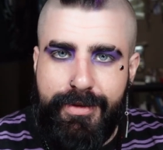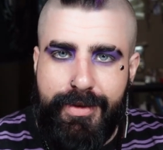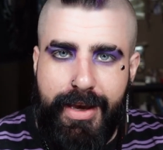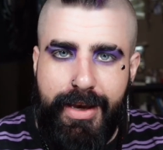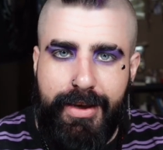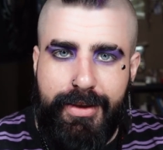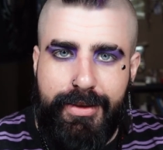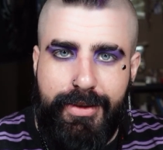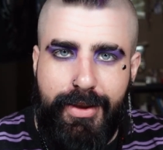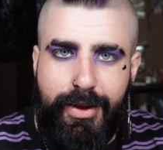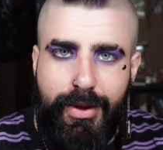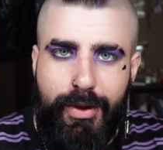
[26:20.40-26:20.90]

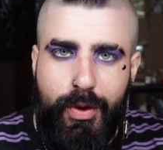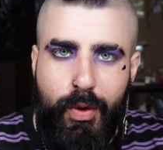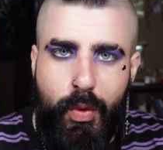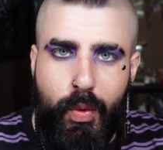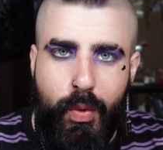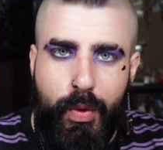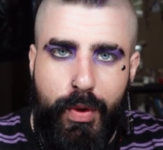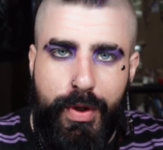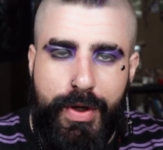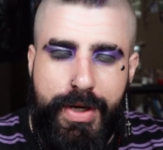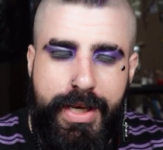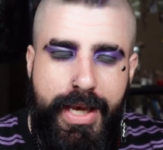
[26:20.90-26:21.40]
thank the
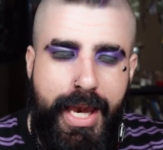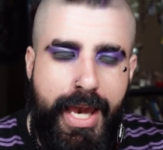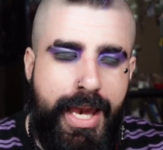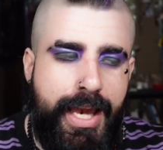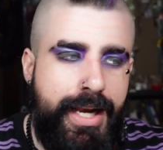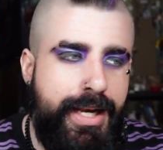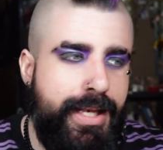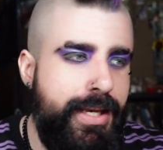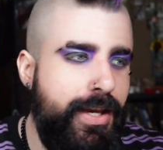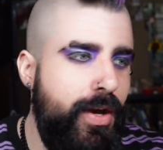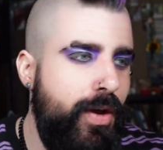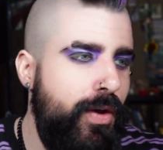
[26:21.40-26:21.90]
Lord.
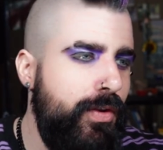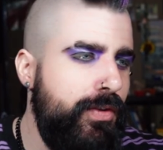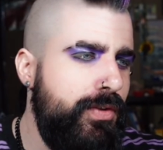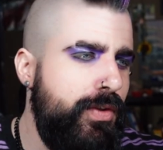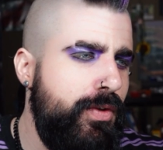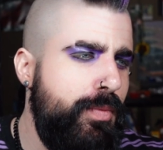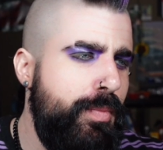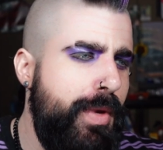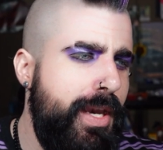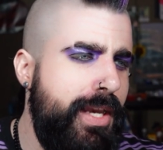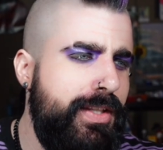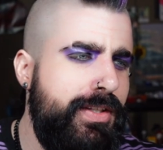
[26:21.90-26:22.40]
And he
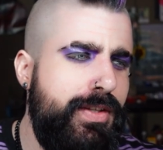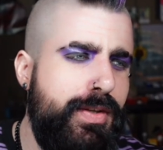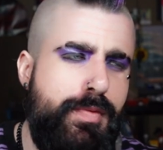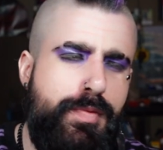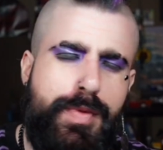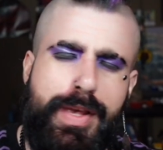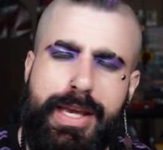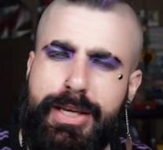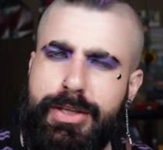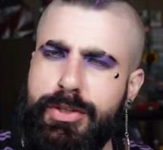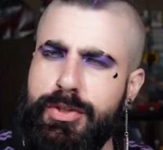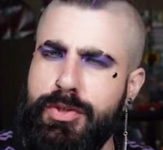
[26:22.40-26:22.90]
also made some
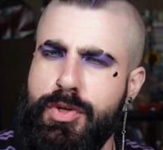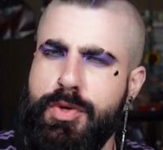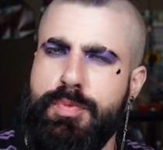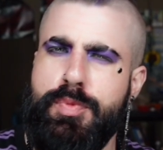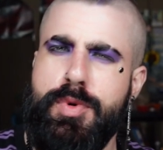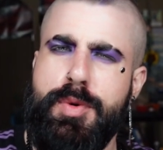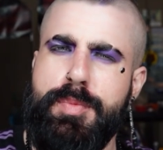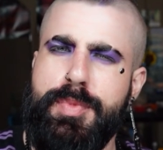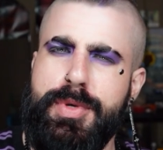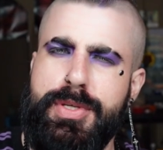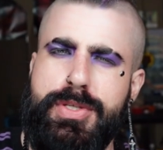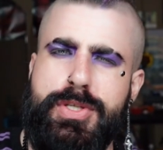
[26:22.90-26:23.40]
like
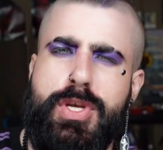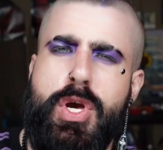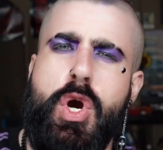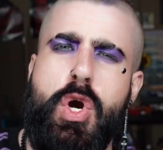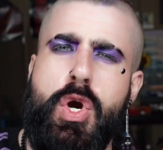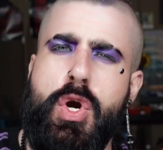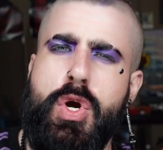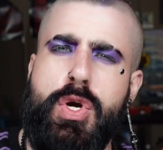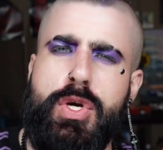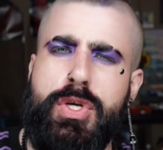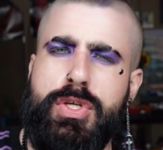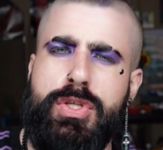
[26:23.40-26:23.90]
super
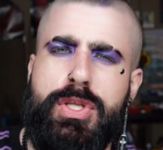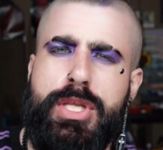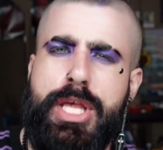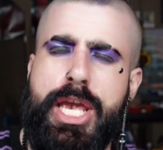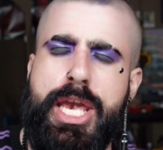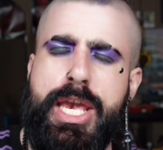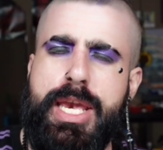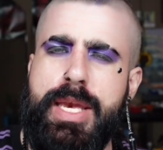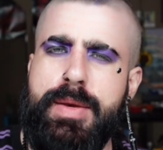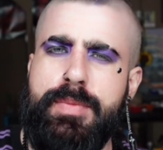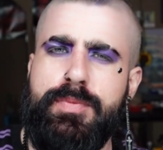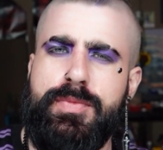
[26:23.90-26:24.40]
bizarre
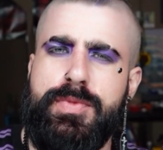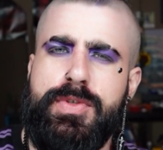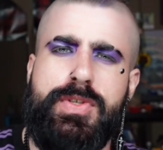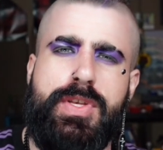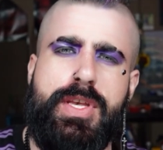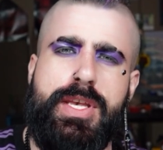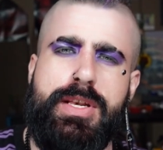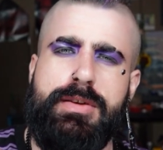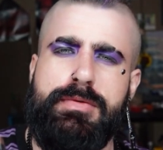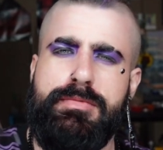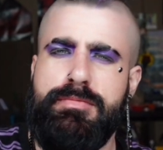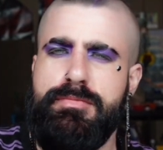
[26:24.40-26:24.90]
claims
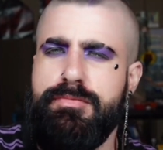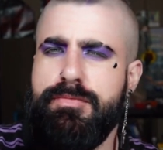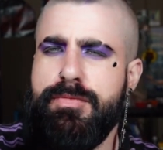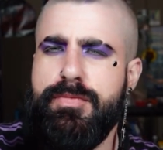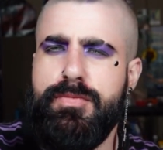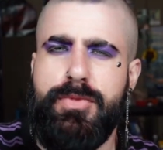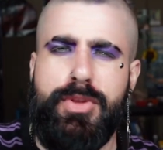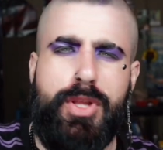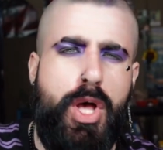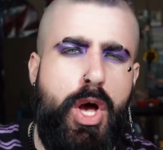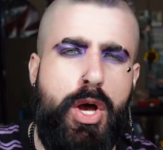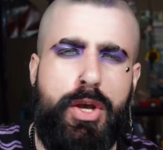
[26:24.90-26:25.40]
and
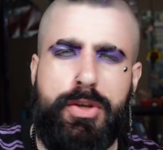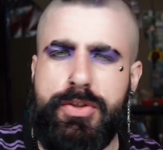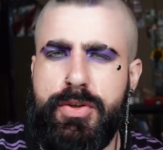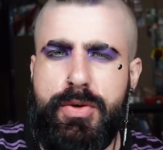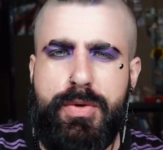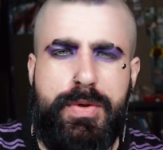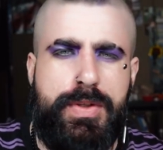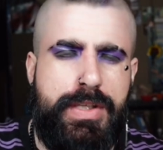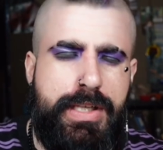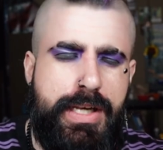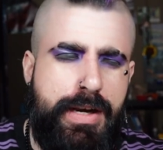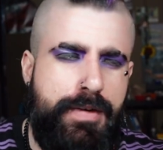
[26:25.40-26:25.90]

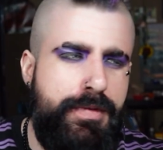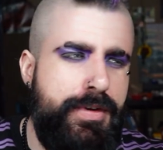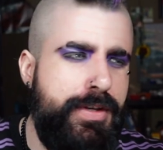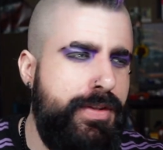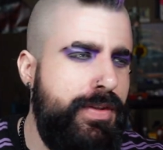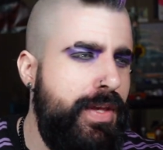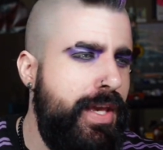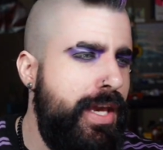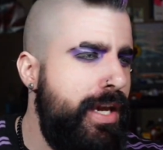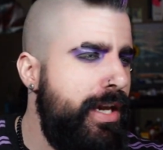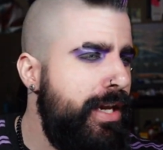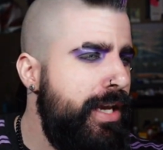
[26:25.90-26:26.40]
lawsuits and
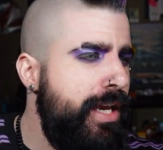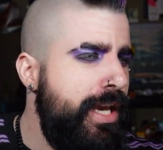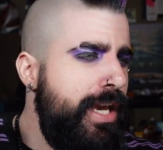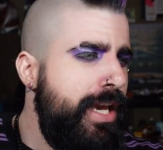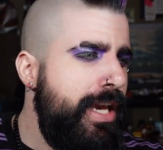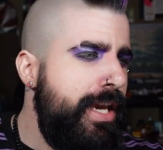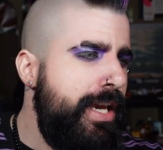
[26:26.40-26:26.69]
everything.